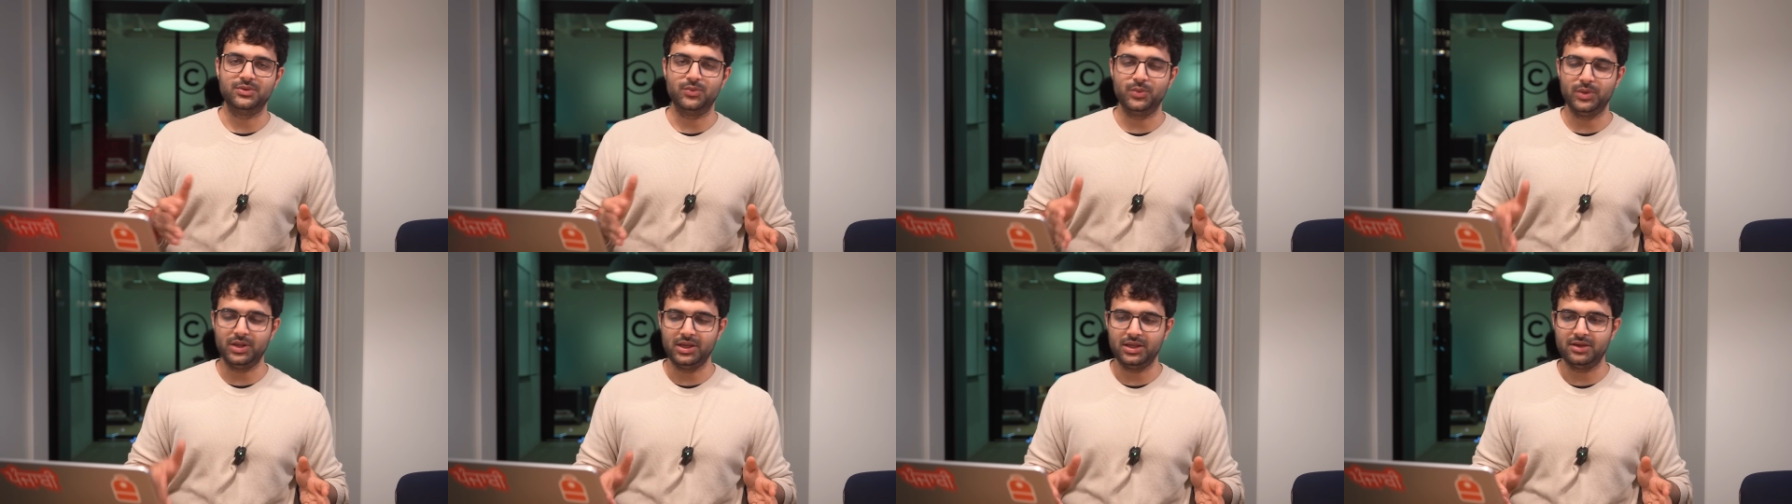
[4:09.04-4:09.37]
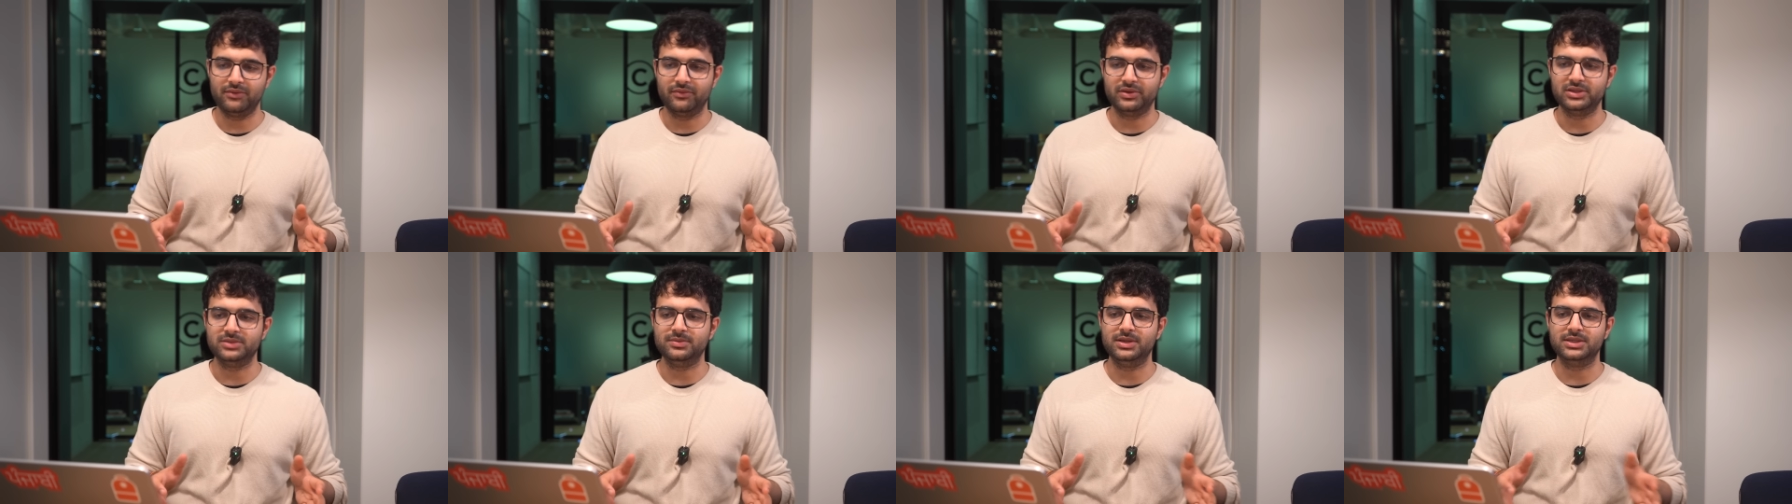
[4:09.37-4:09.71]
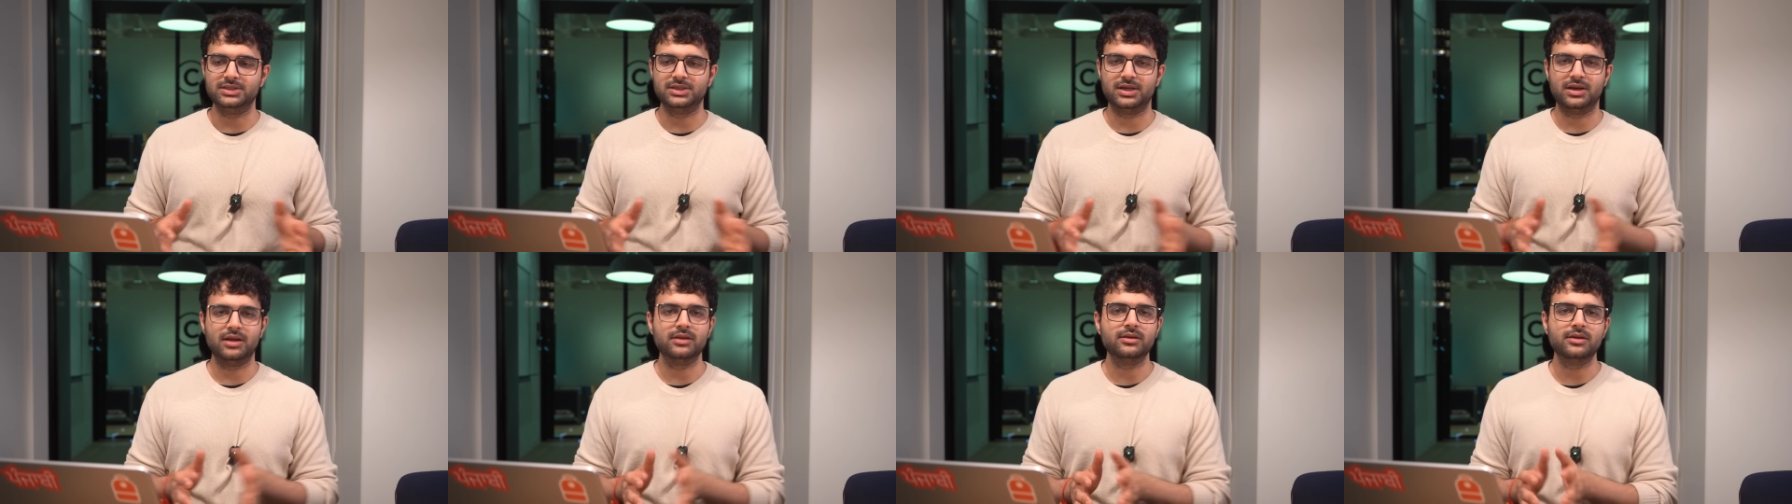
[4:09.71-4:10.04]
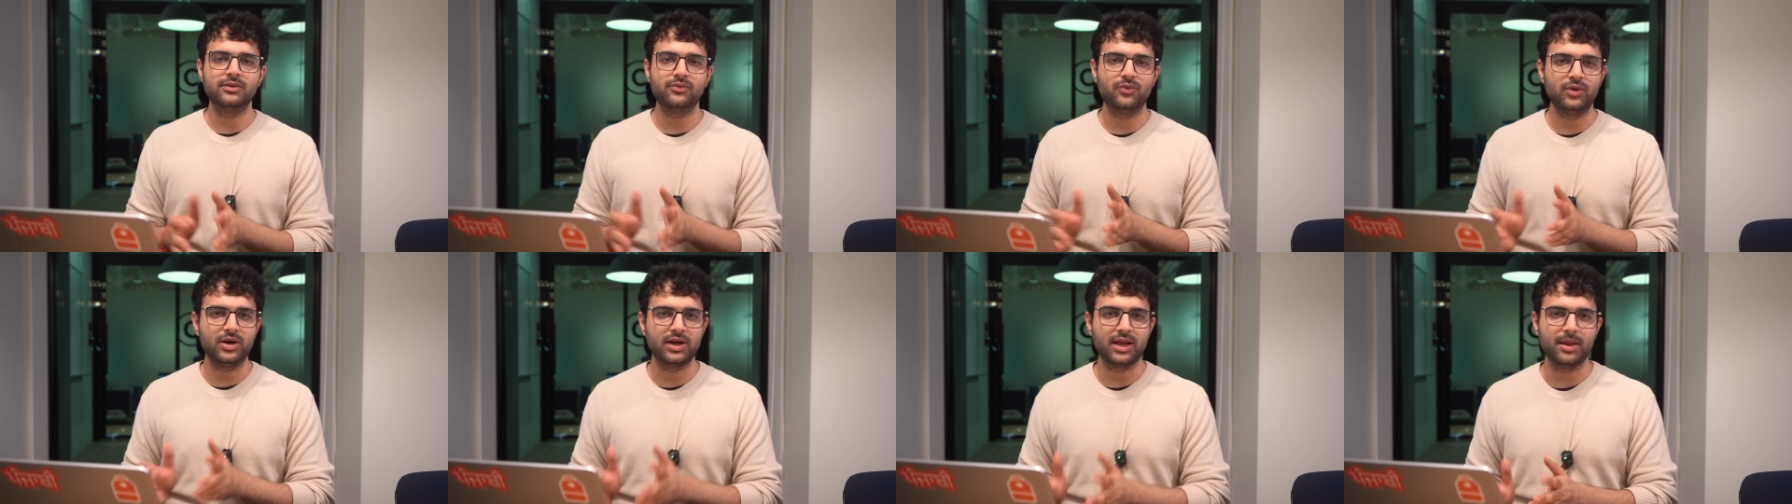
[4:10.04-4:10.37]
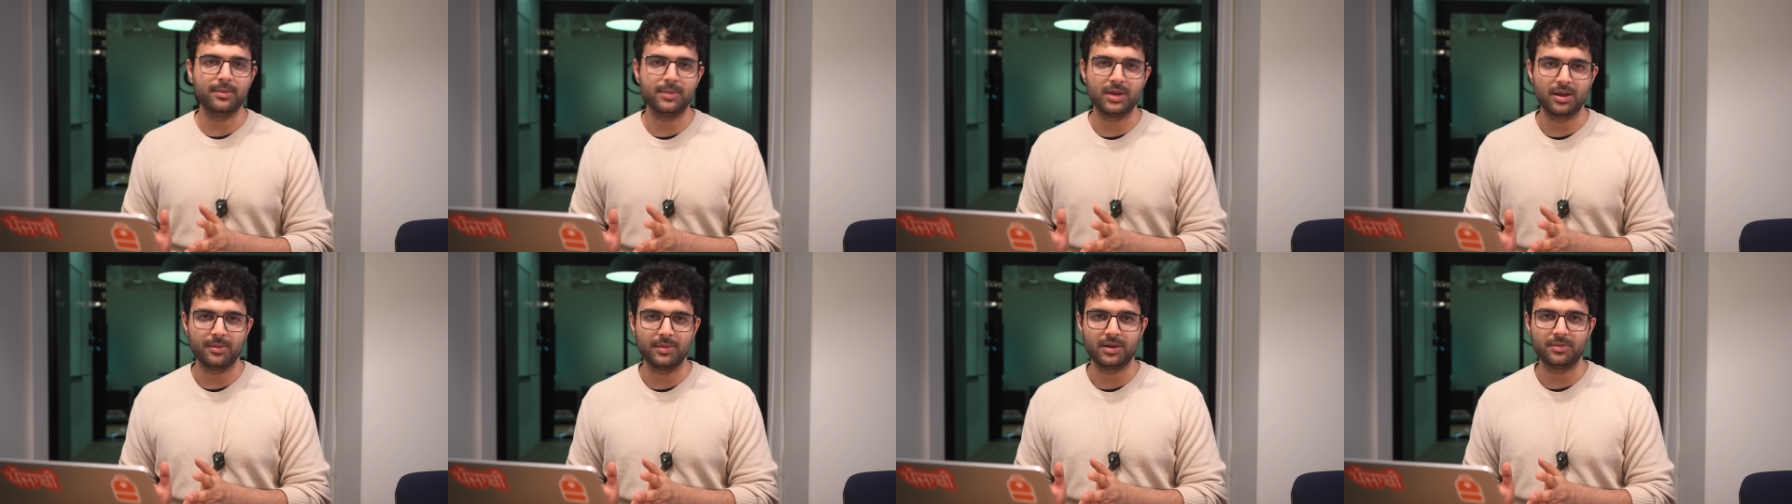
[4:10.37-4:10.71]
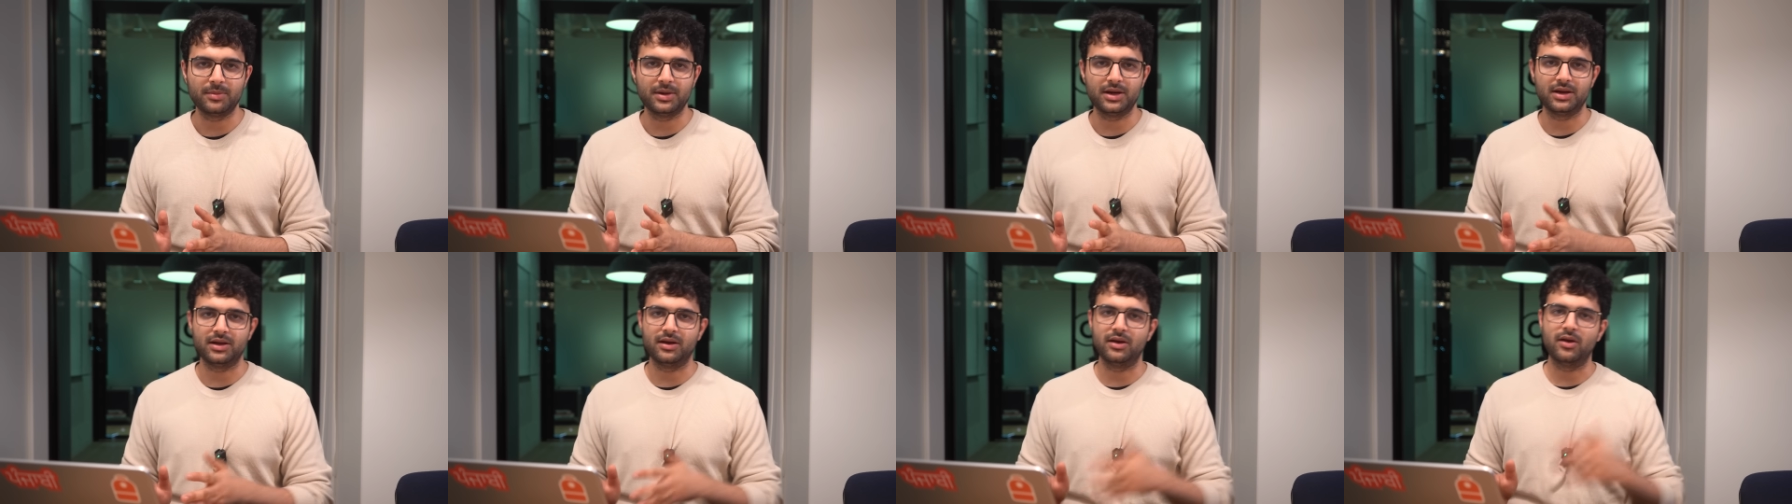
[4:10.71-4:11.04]
a week, which means another full-time
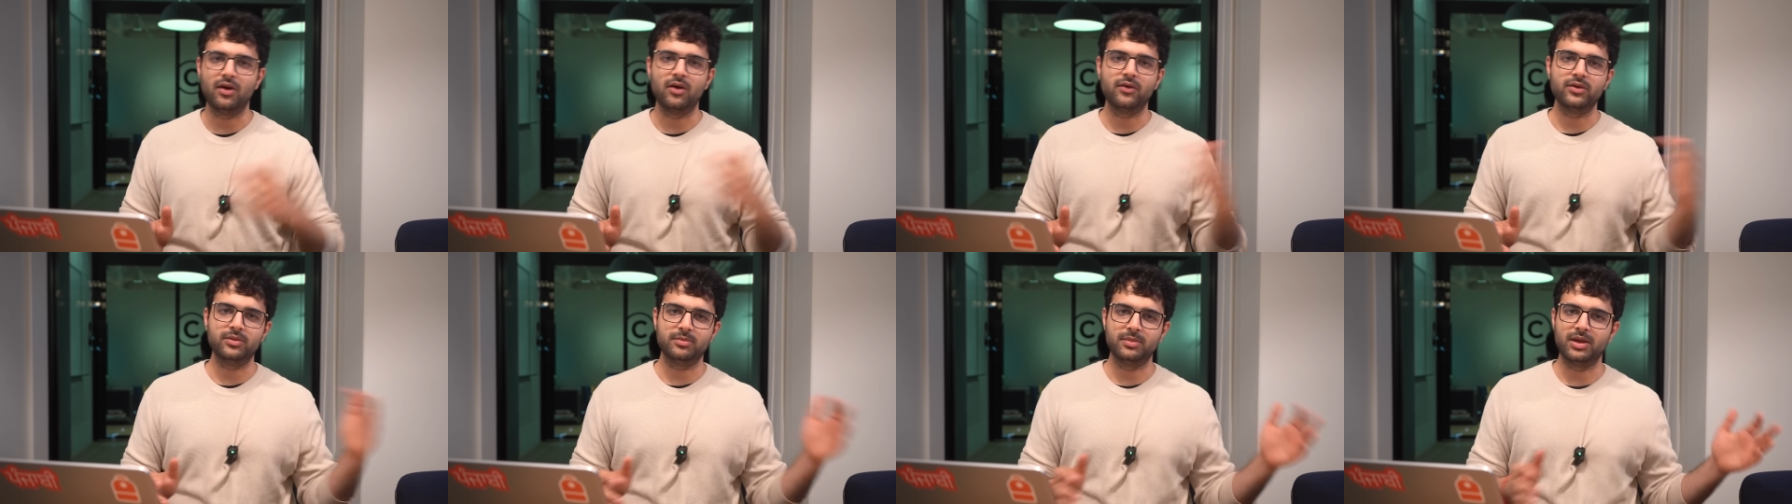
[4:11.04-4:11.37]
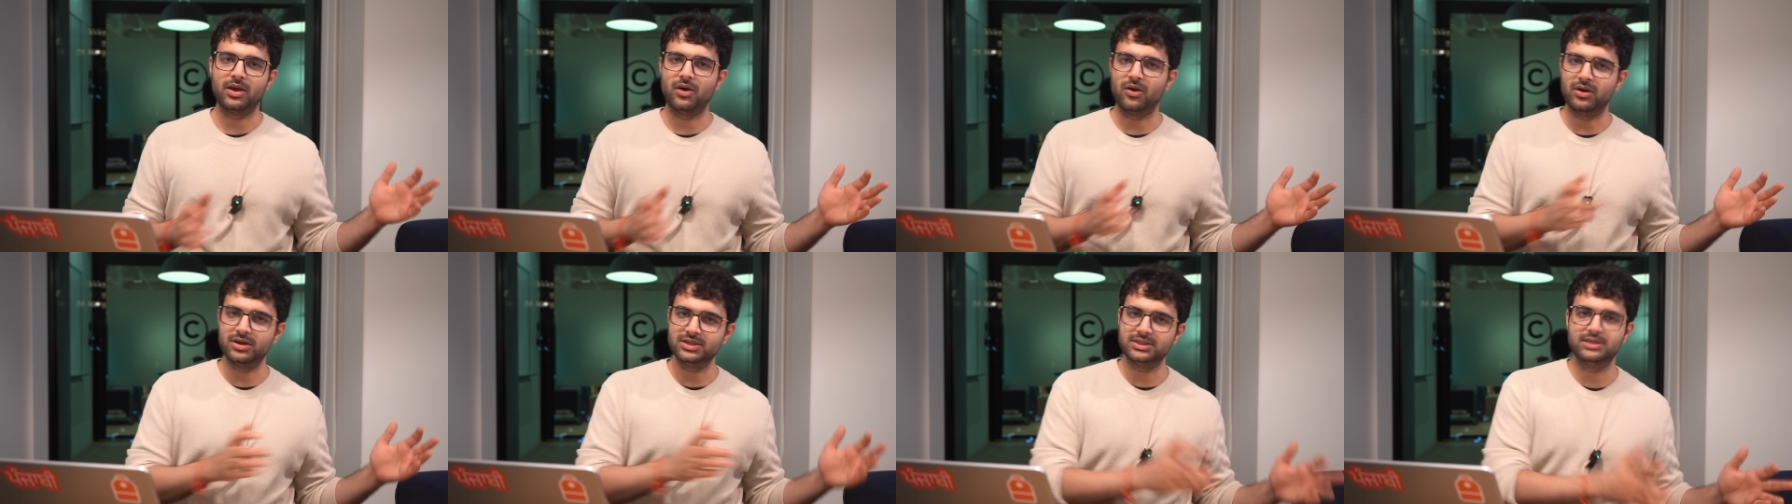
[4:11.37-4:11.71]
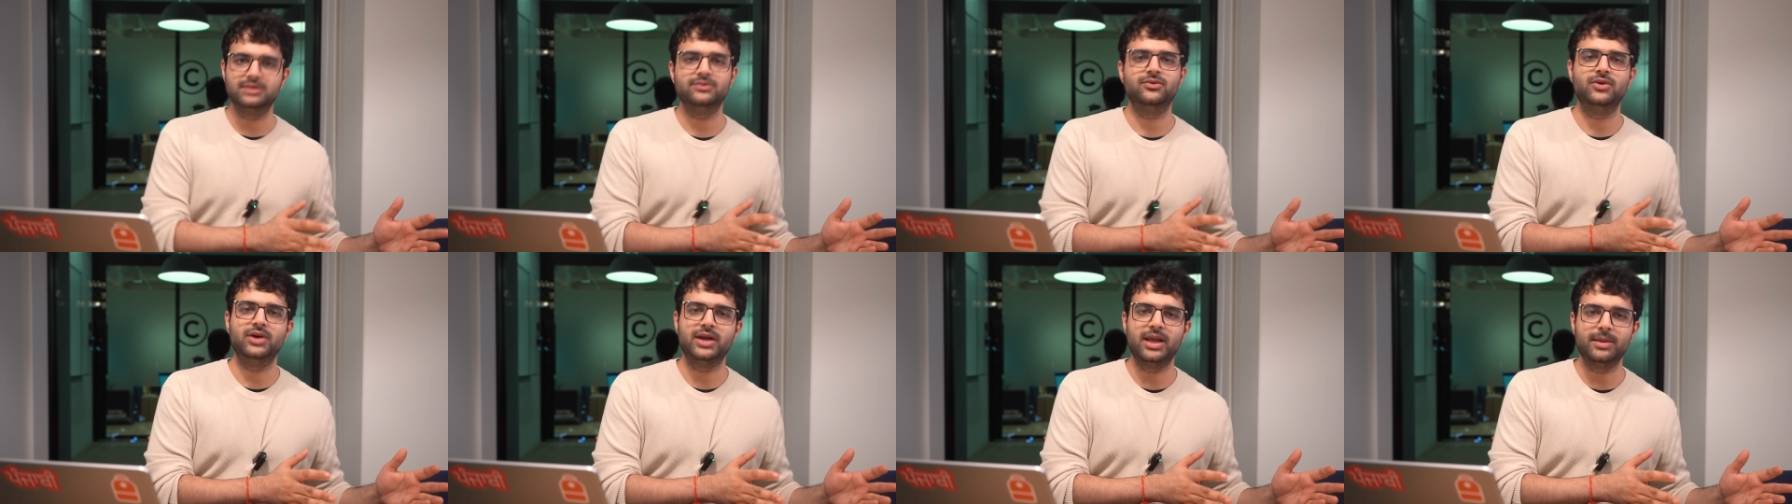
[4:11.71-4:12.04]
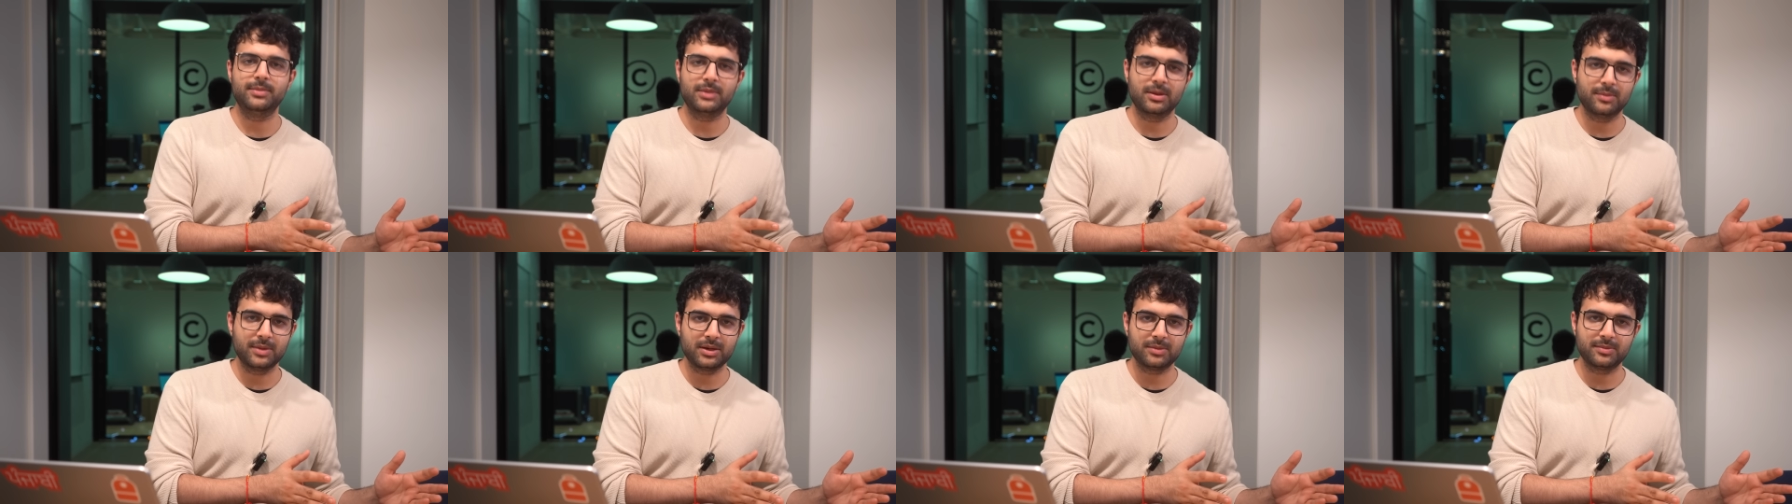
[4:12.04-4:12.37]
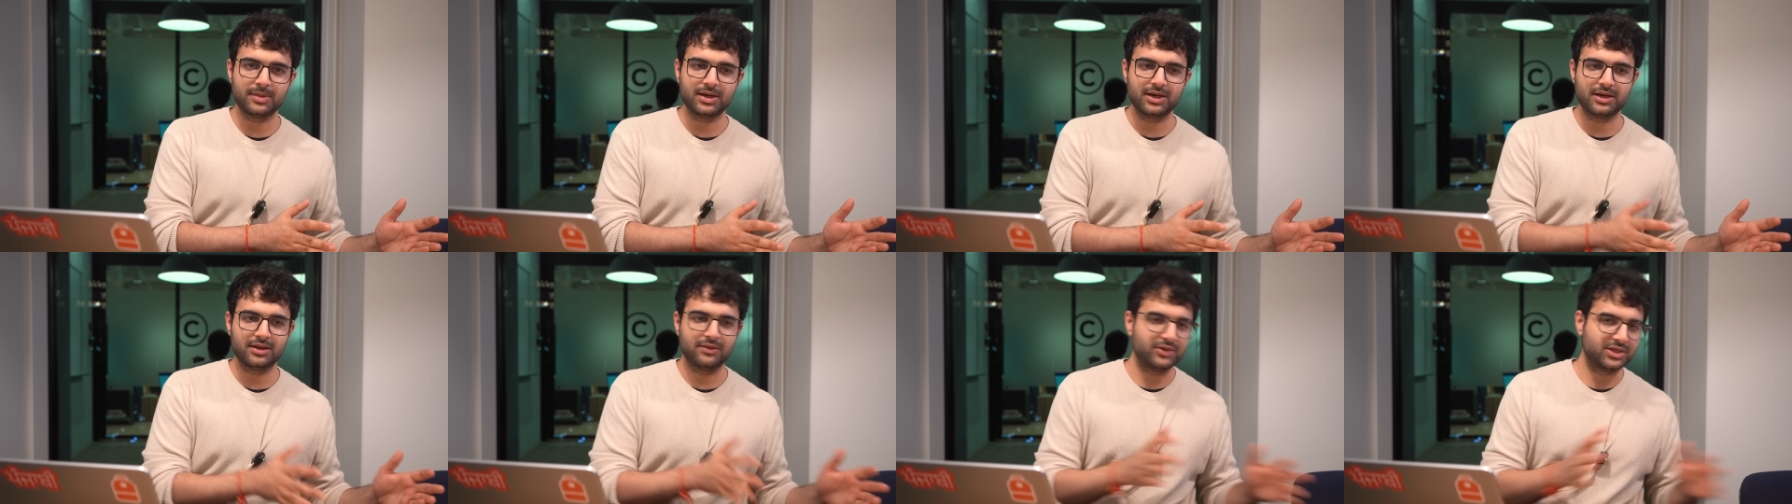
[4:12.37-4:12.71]
commitment along with my original full-time commitment,